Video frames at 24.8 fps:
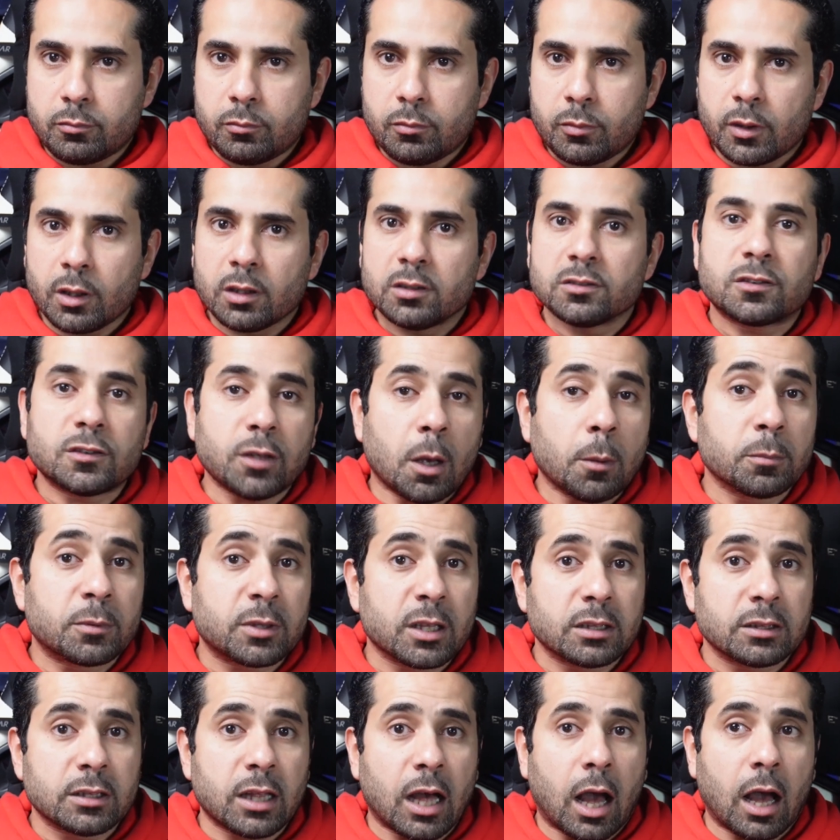something
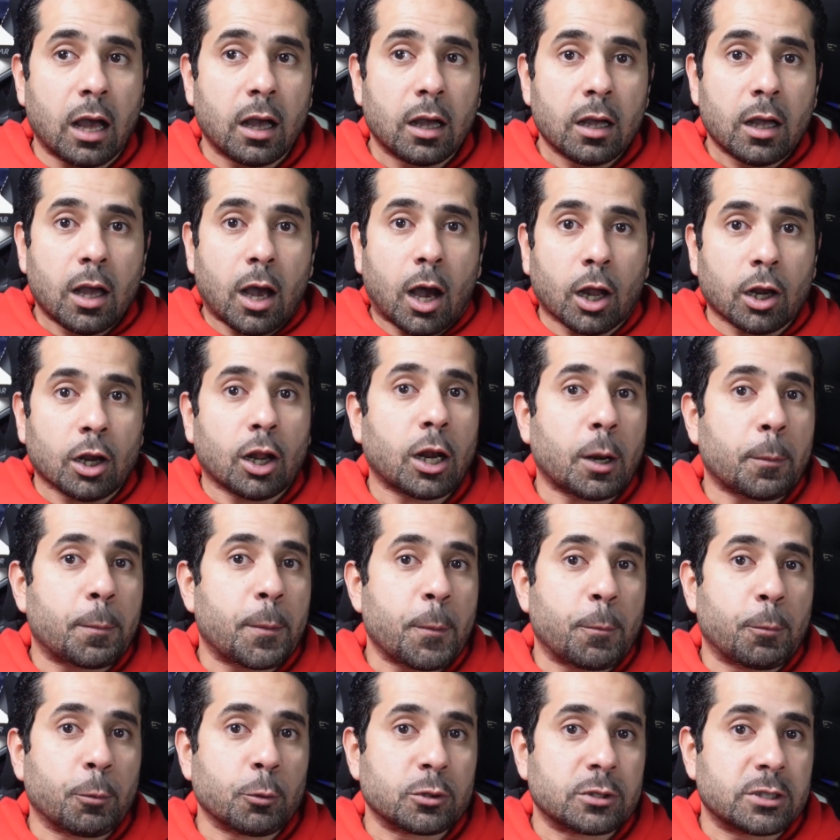that a lot of
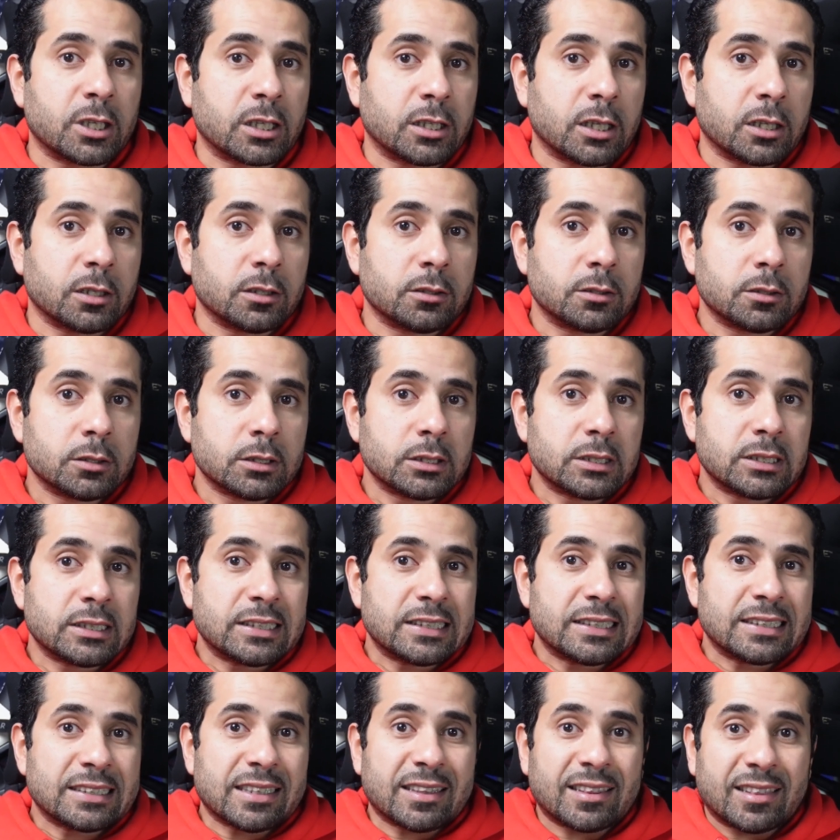people didn't
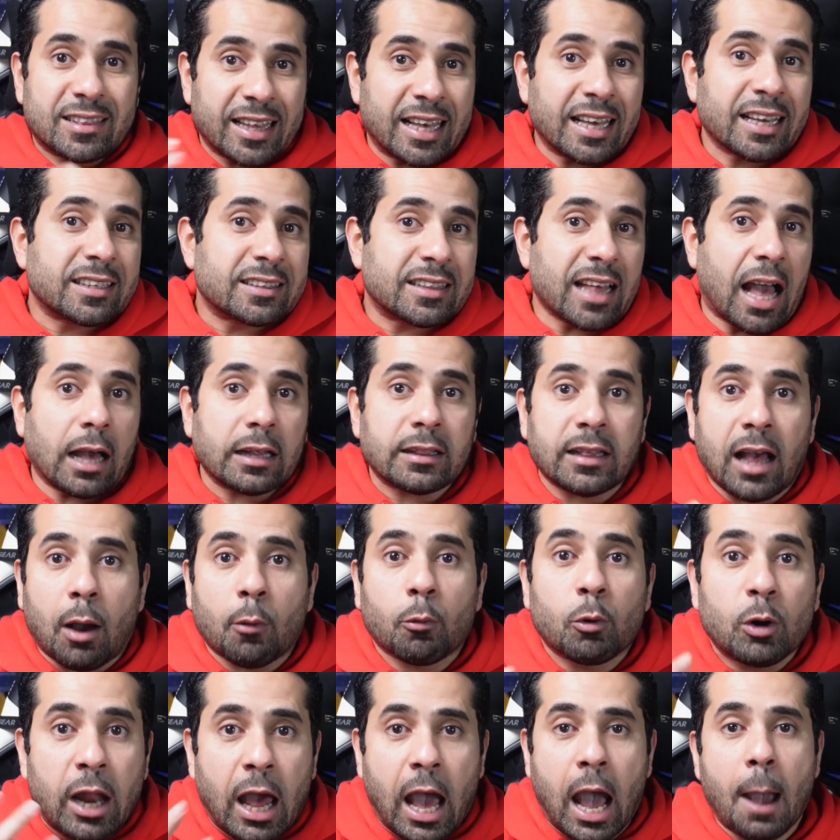think that will
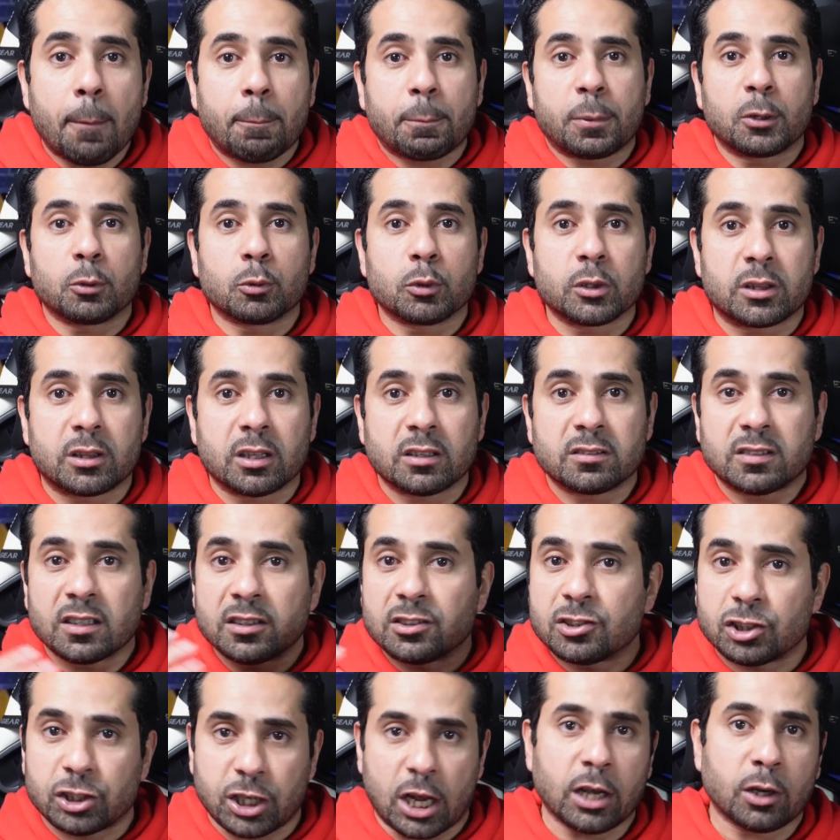happen with the
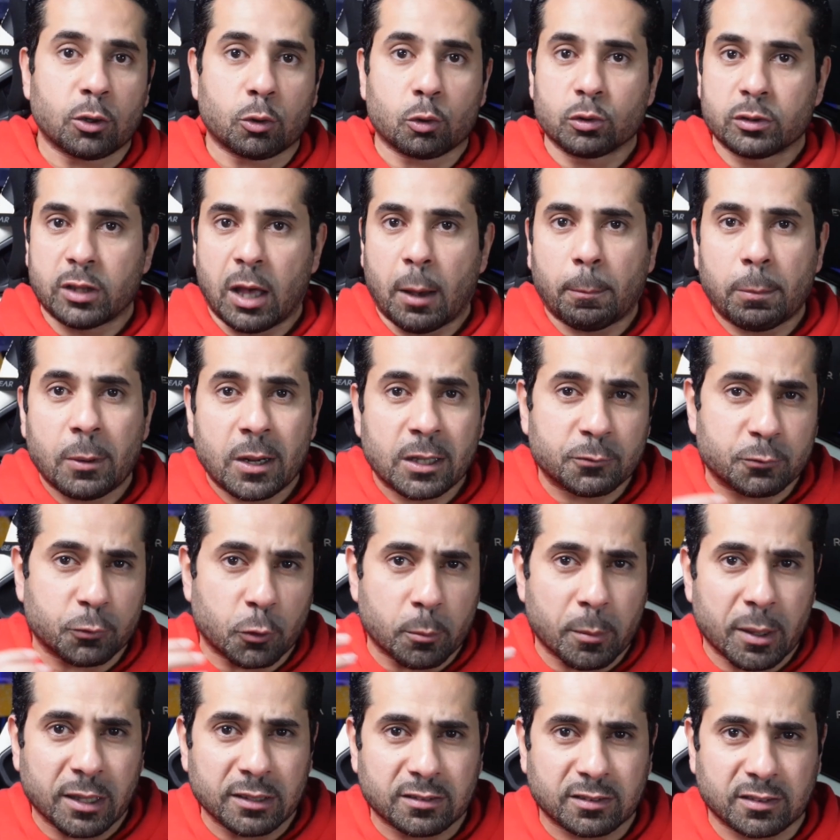Zinchenko that played for
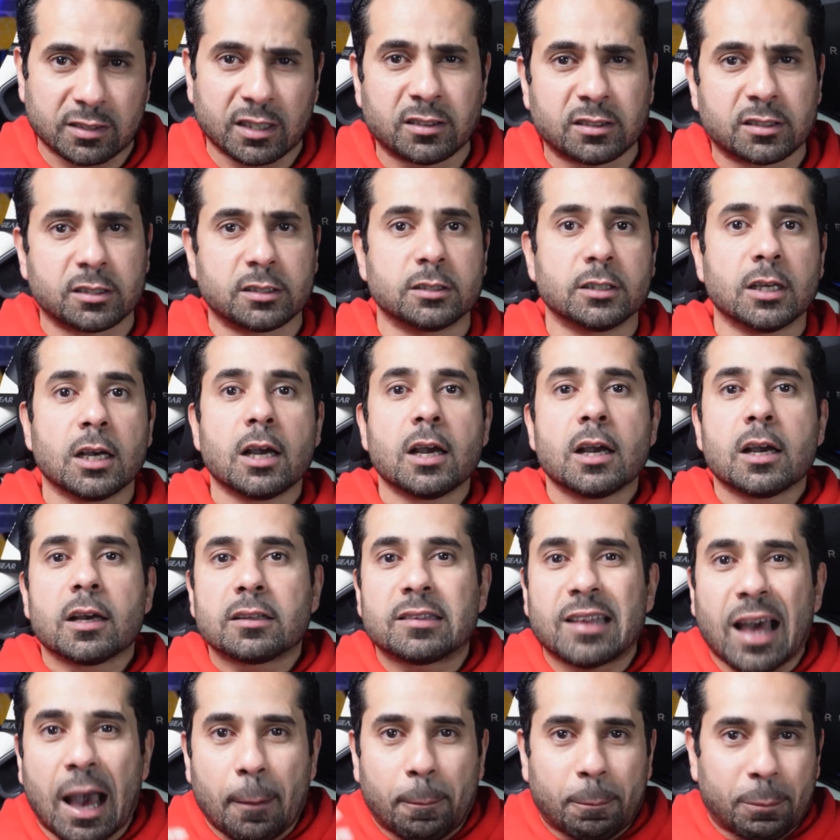Man City,
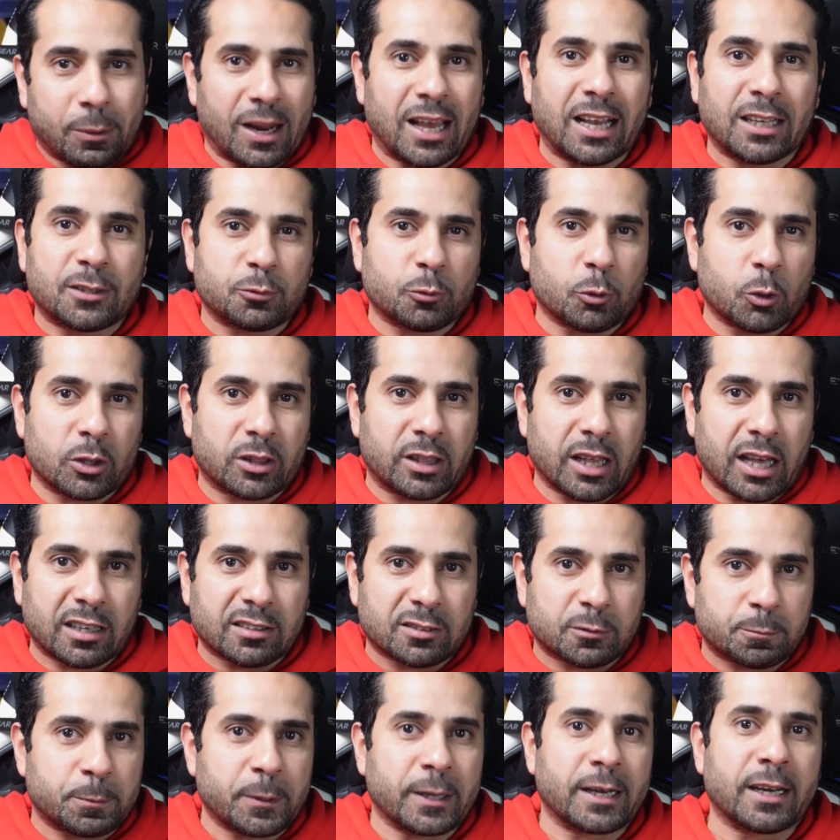that played for the
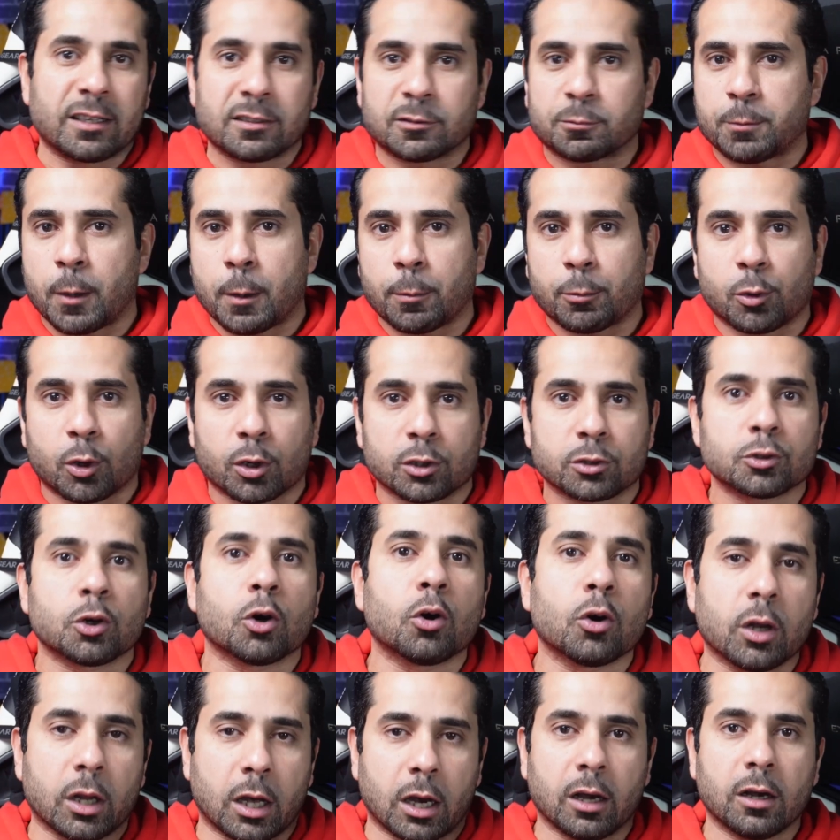experienced Pep
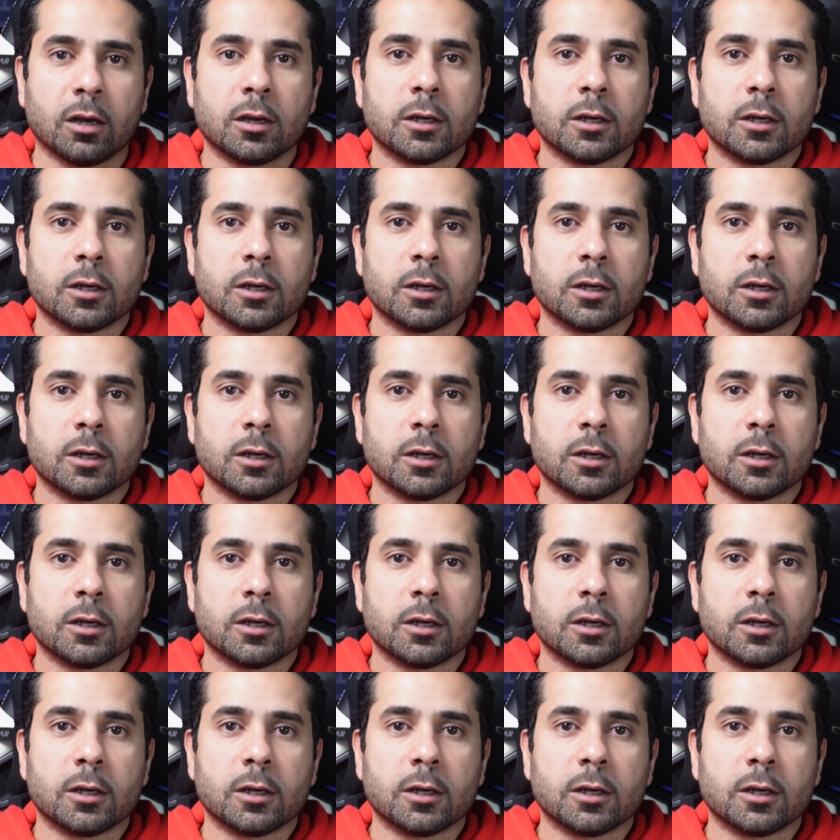Guardiola,